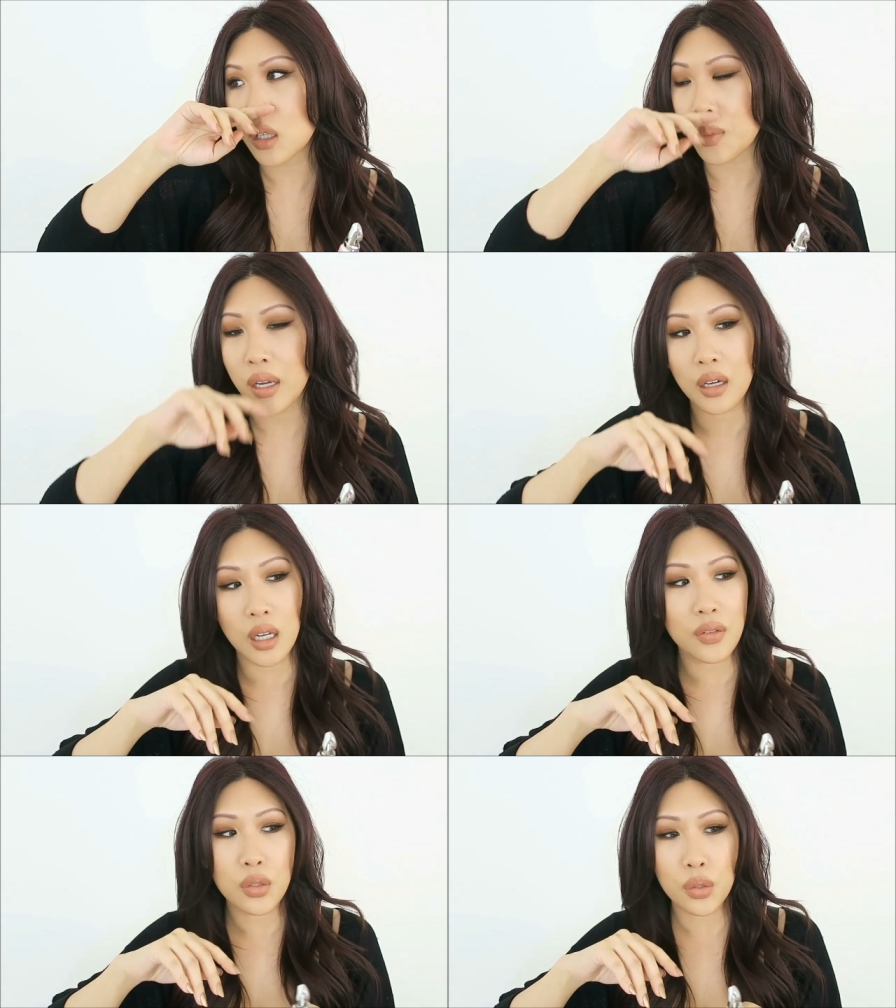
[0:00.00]
Oh my
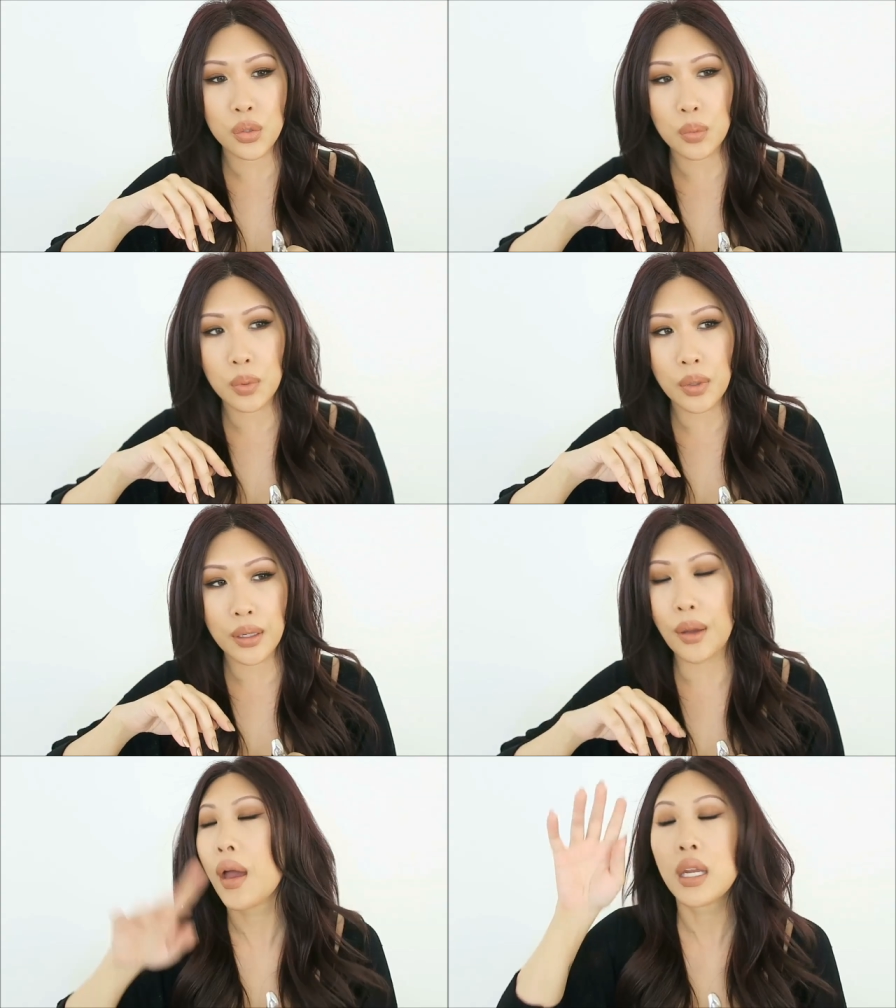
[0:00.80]
God, I feel so stupid
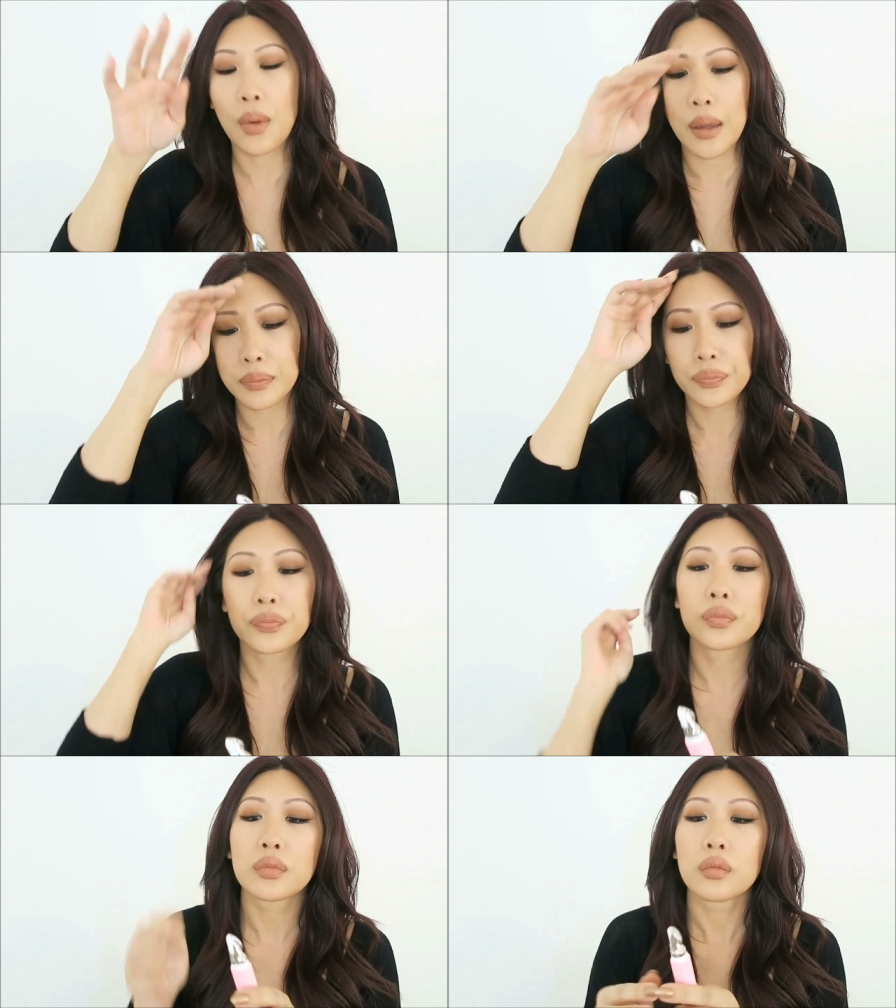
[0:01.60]
right now. Anyway,
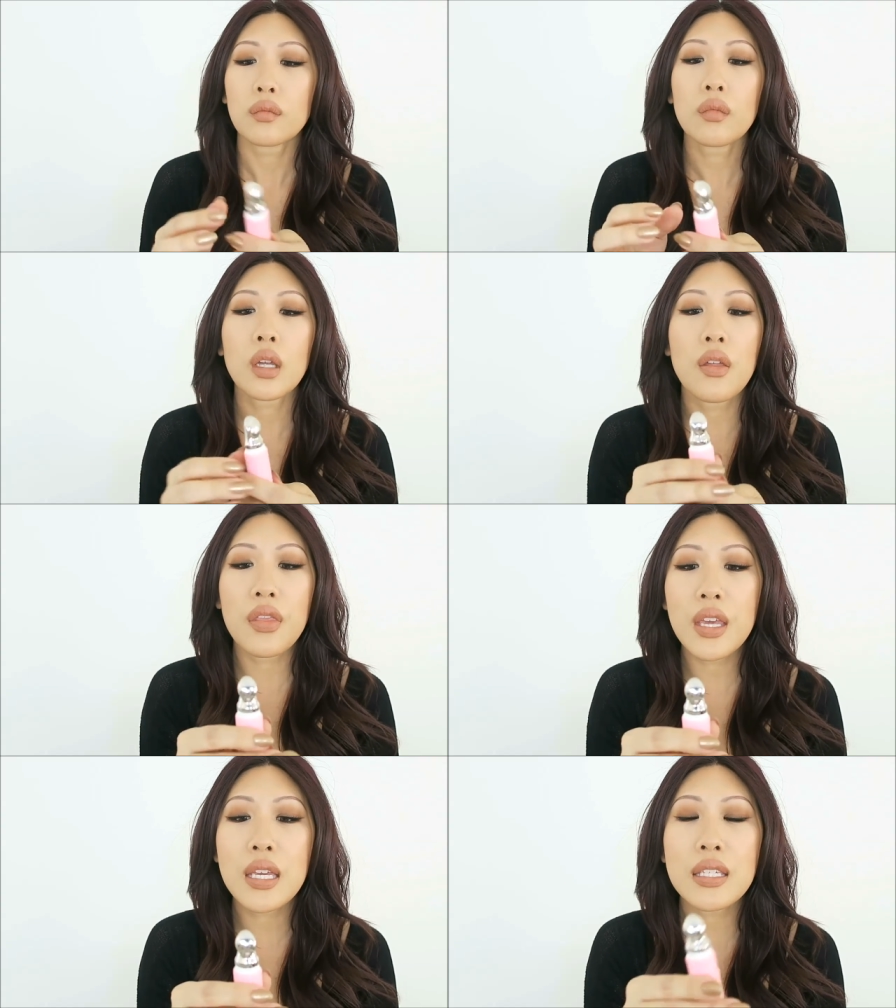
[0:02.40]

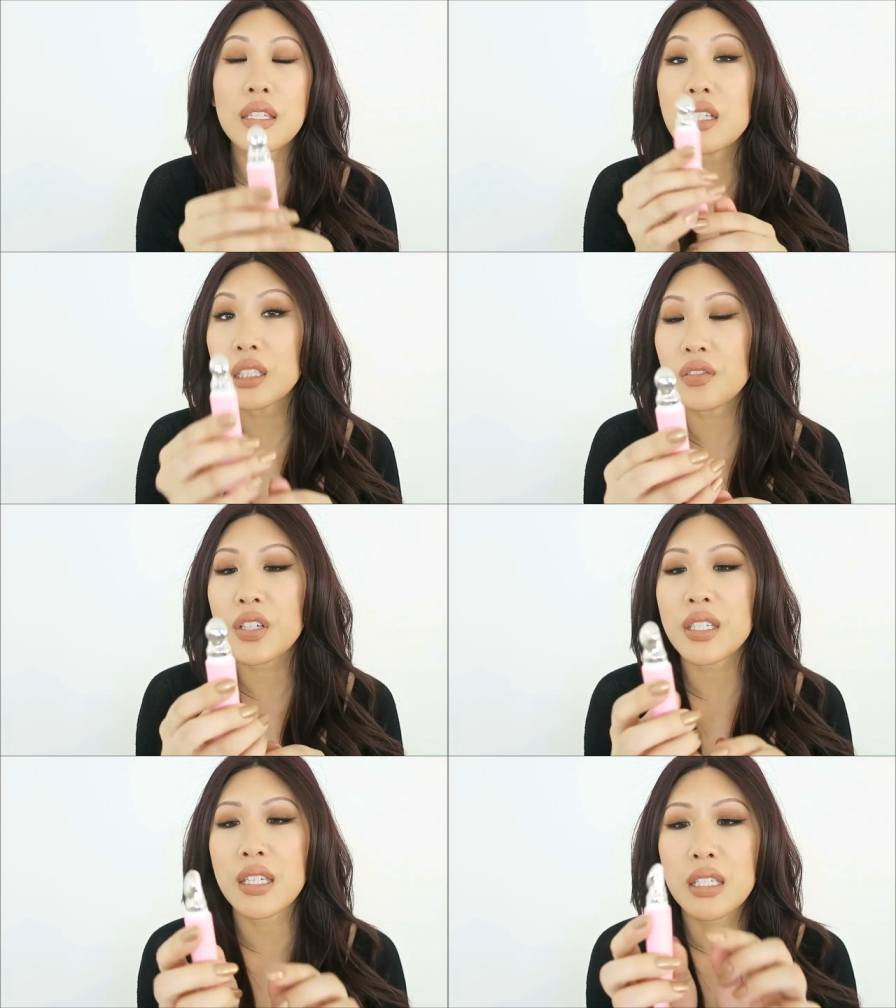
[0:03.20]
this, the
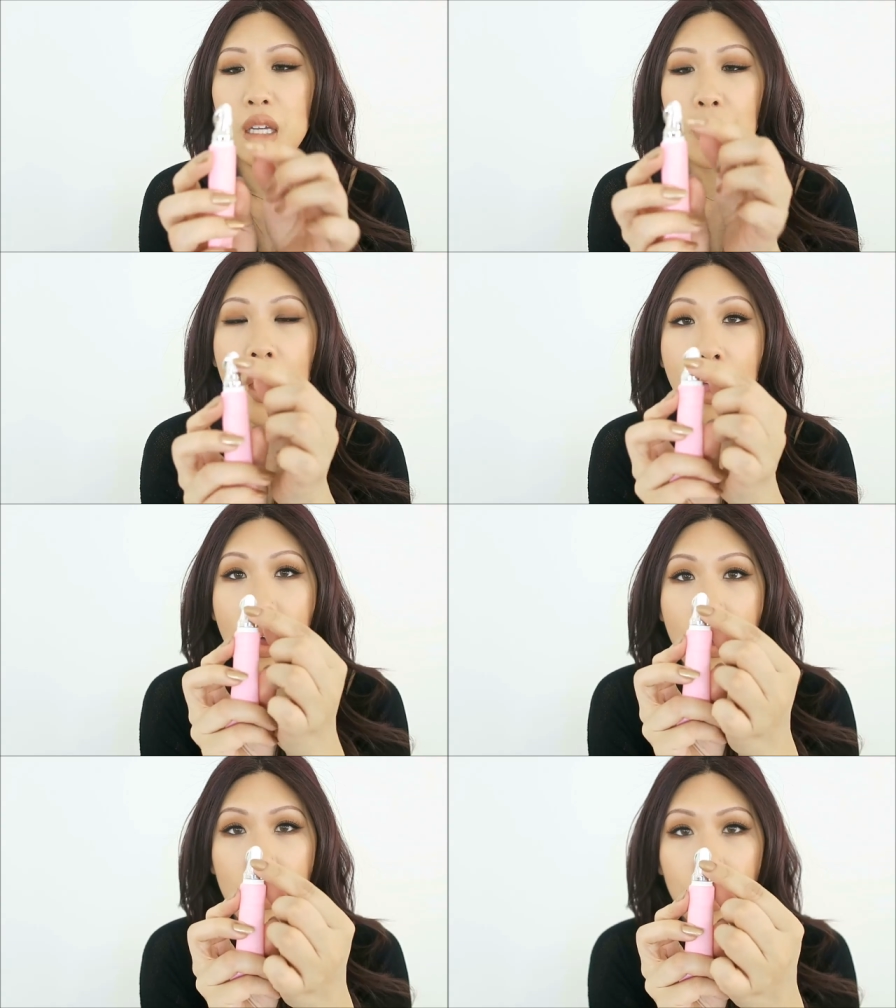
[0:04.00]
delivery system,
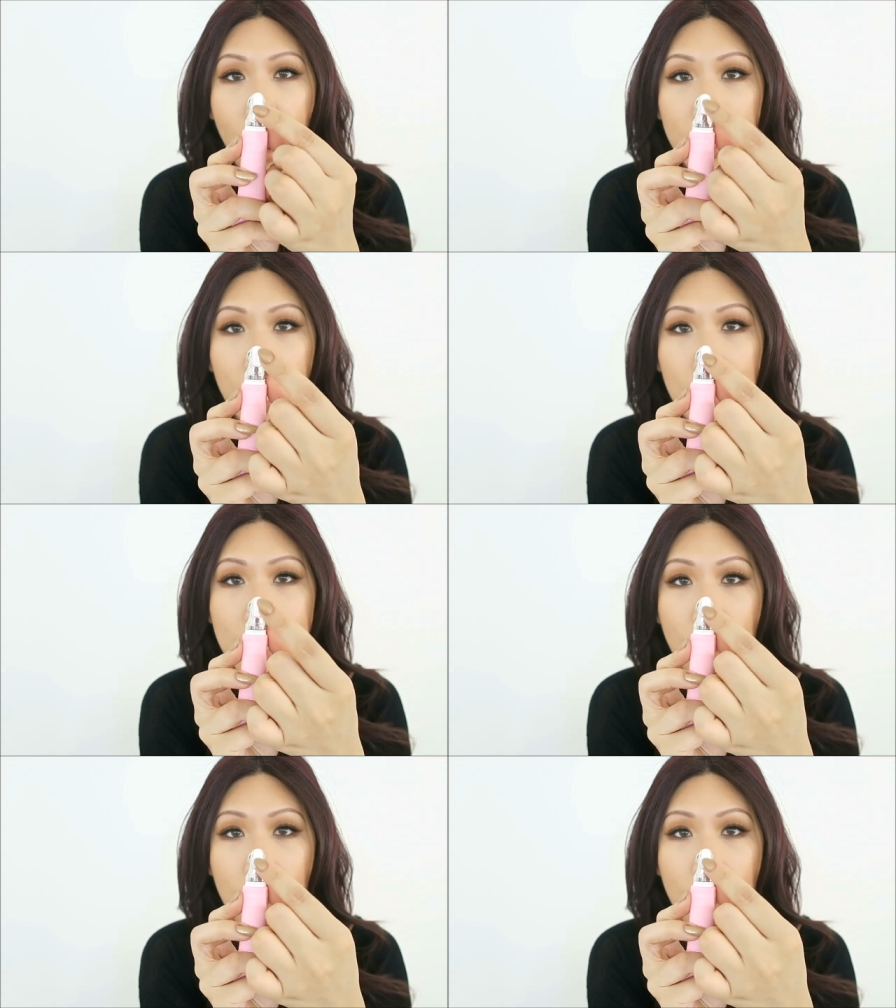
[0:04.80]
the product comes